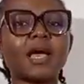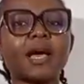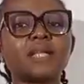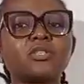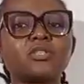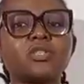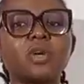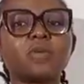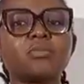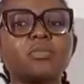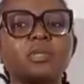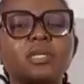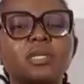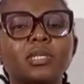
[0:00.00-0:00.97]
and
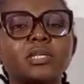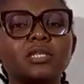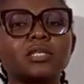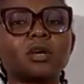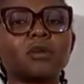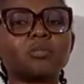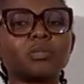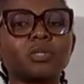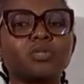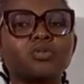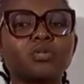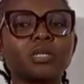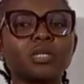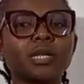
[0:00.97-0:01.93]
some it comes
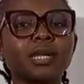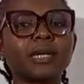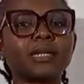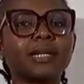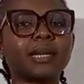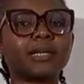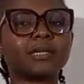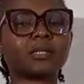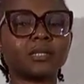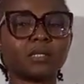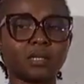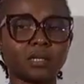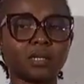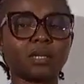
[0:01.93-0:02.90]
into the neckline
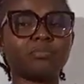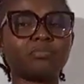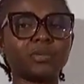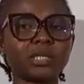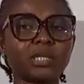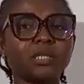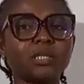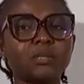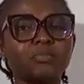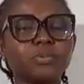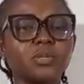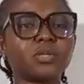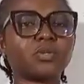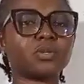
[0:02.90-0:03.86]
a bit deep
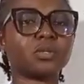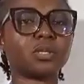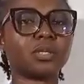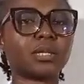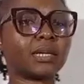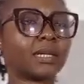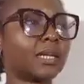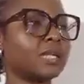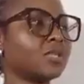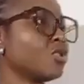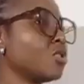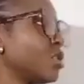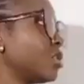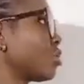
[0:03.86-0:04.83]
into the neckline.
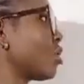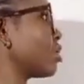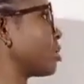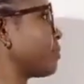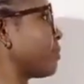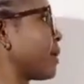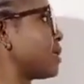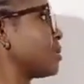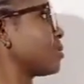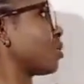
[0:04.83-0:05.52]
So it all depends